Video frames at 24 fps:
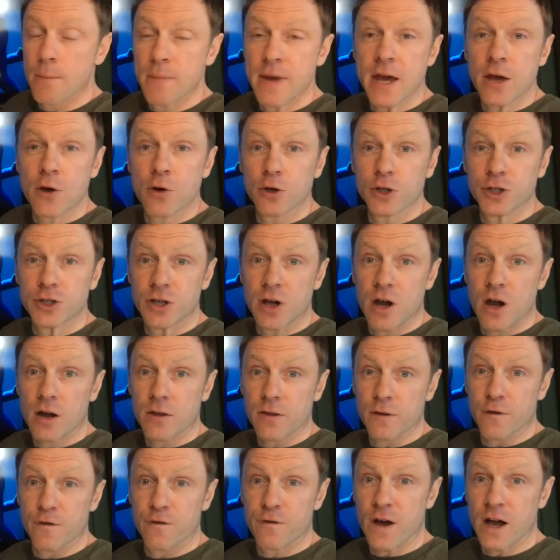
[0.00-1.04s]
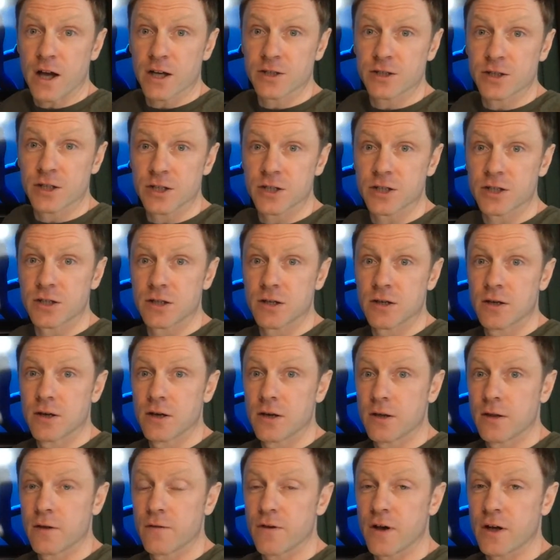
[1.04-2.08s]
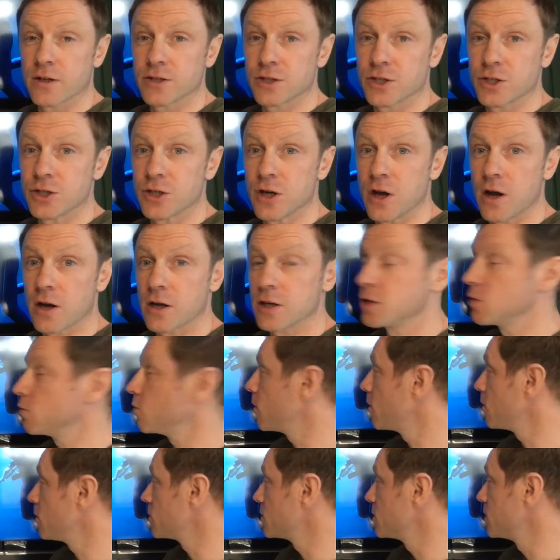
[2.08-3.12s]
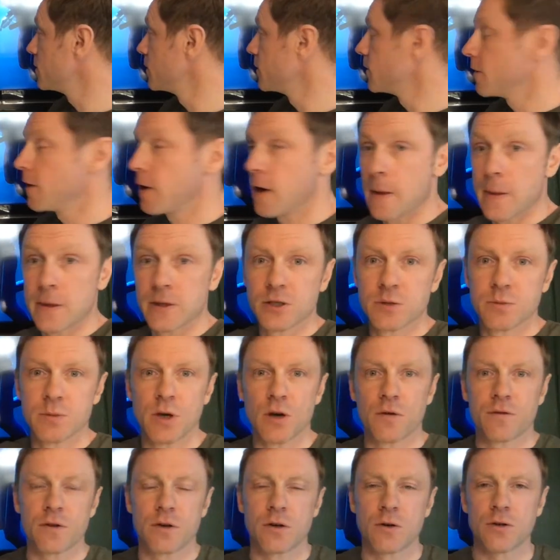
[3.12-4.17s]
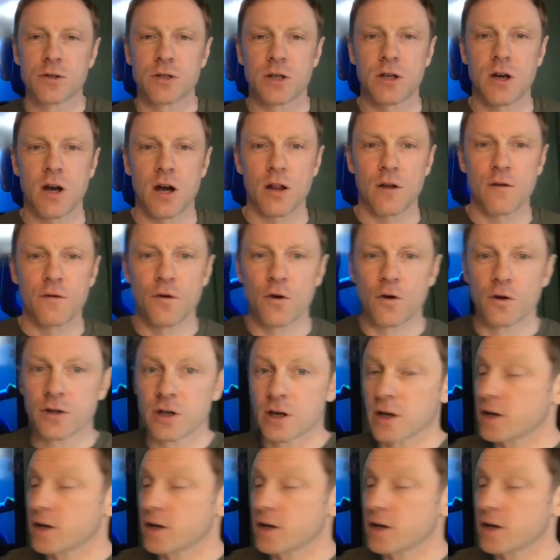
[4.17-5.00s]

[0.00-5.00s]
mako shark, the fastest shark in the world, and this is me off the coast of California.